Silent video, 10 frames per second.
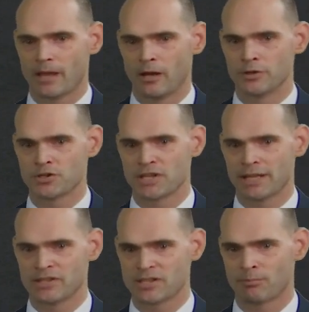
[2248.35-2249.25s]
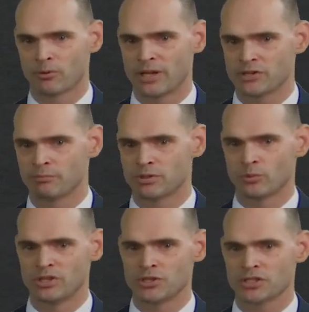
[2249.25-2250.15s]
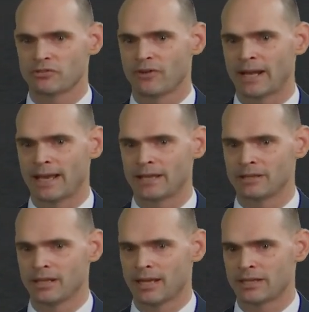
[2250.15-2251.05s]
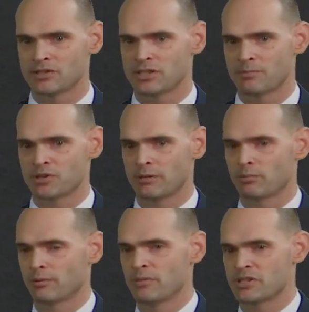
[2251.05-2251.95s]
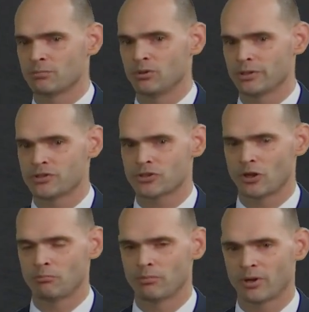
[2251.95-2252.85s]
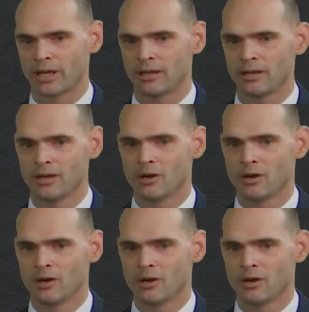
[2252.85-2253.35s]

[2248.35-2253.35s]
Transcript: understand the separation between justified at inception and permissible in scope, okay?